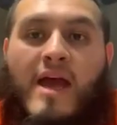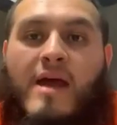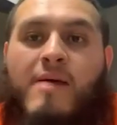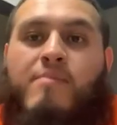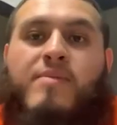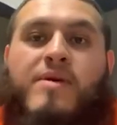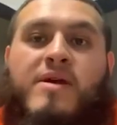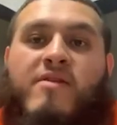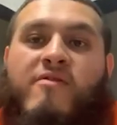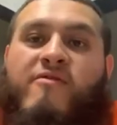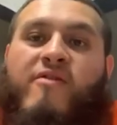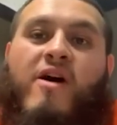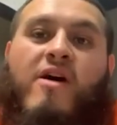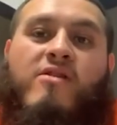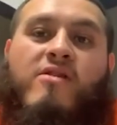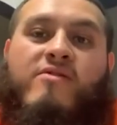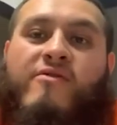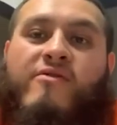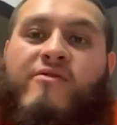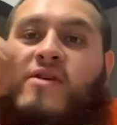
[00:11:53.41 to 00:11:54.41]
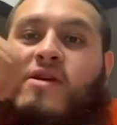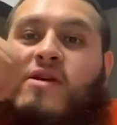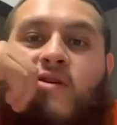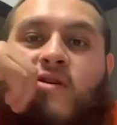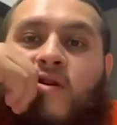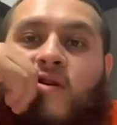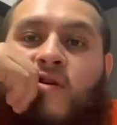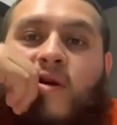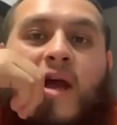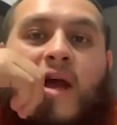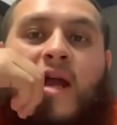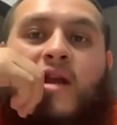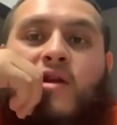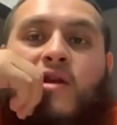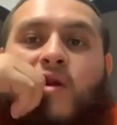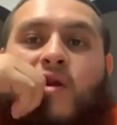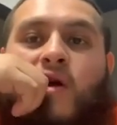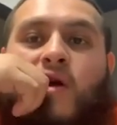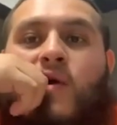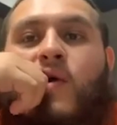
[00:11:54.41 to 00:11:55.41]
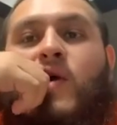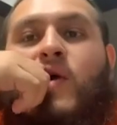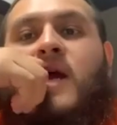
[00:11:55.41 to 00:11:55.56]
be a father figure. And you know,